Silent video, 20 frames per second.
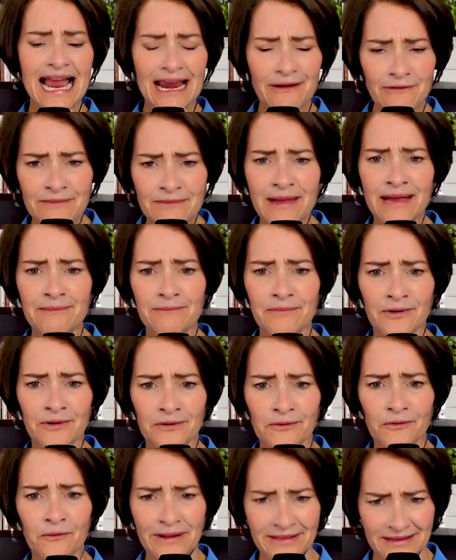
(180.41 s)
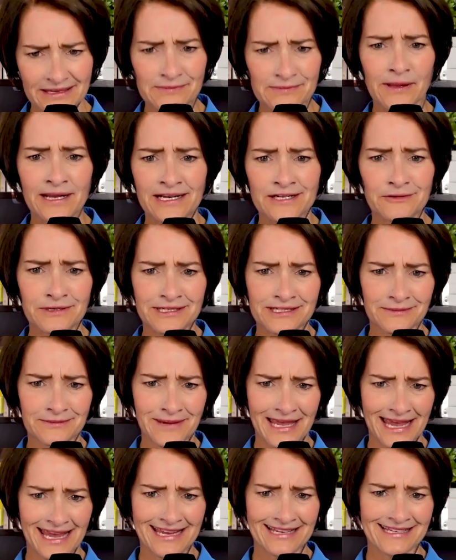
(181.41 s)
I remember when this
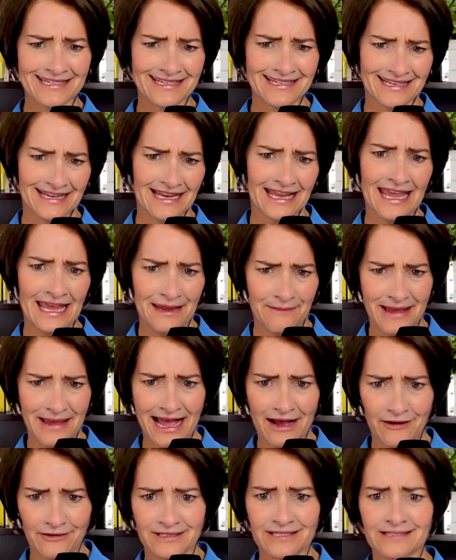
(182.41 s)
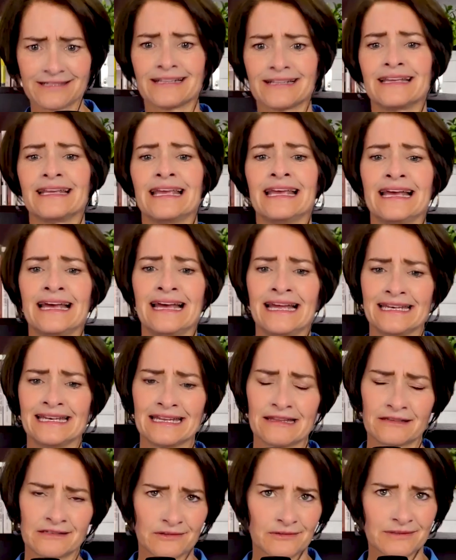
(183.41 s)
plagiarism case came out, and
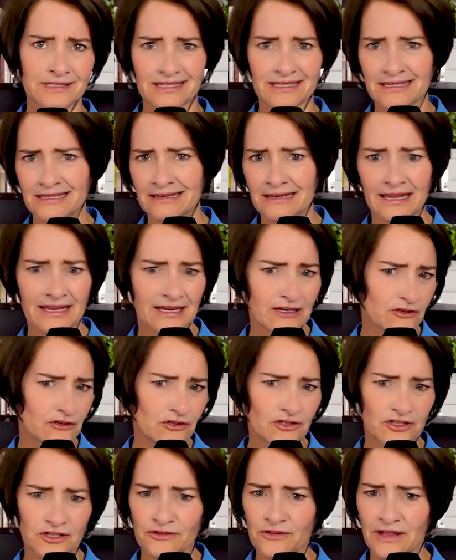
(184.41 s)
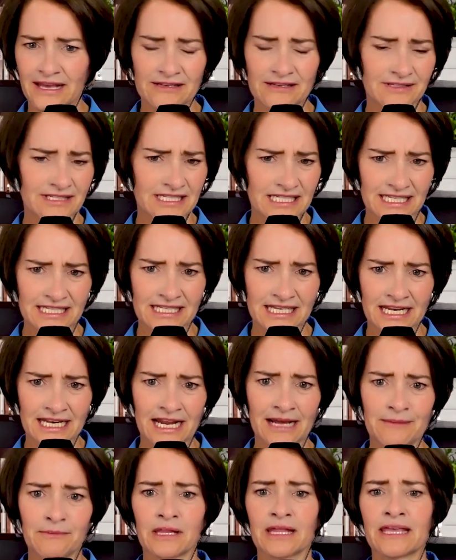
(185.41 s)
this was in like
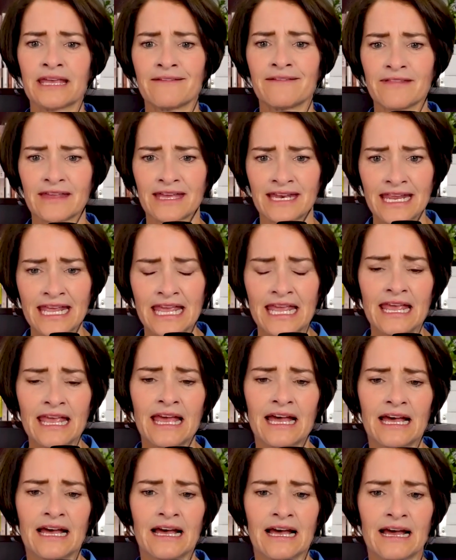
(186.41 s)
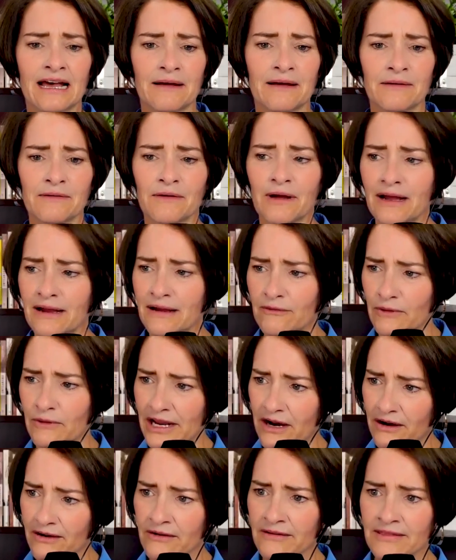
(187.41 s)
2016, I believe, that
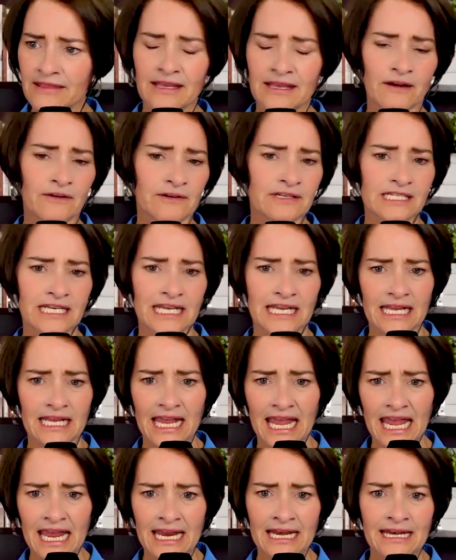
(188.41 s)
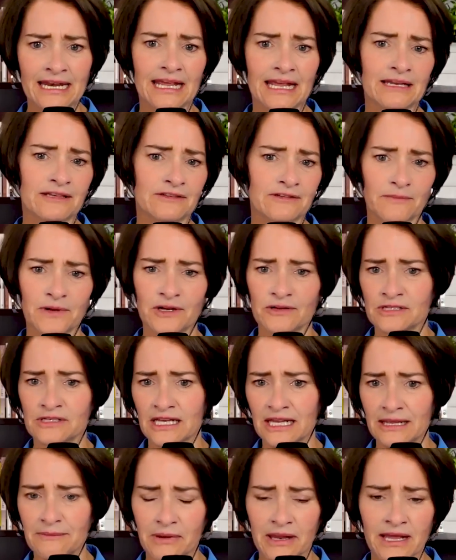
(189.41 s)
we heard that Christine Caine had
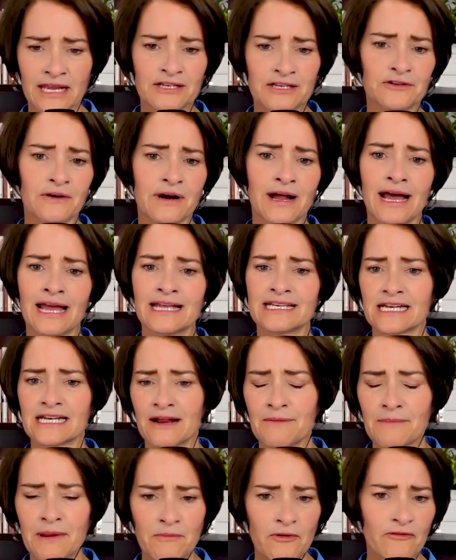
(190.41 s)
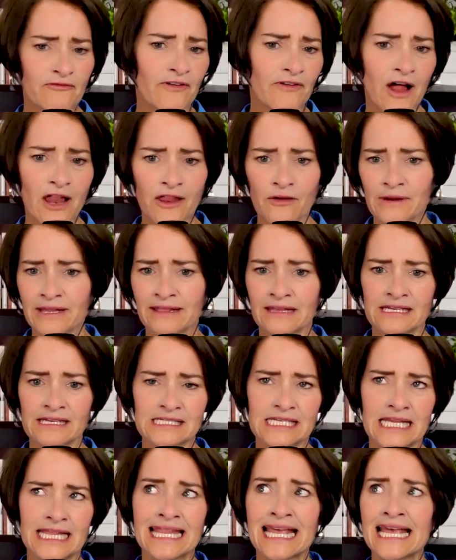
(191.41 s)
supposedly plagiarized. And I remember following
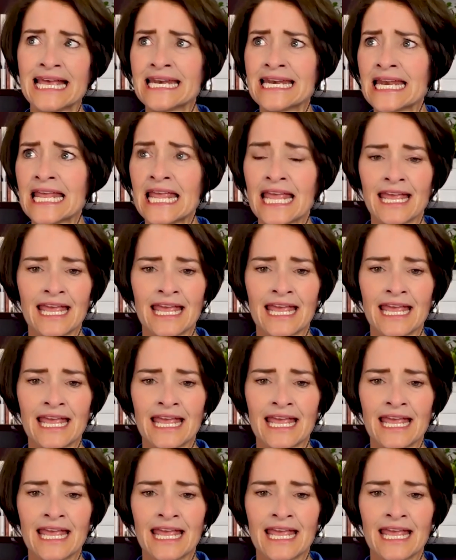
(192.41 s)
this, and then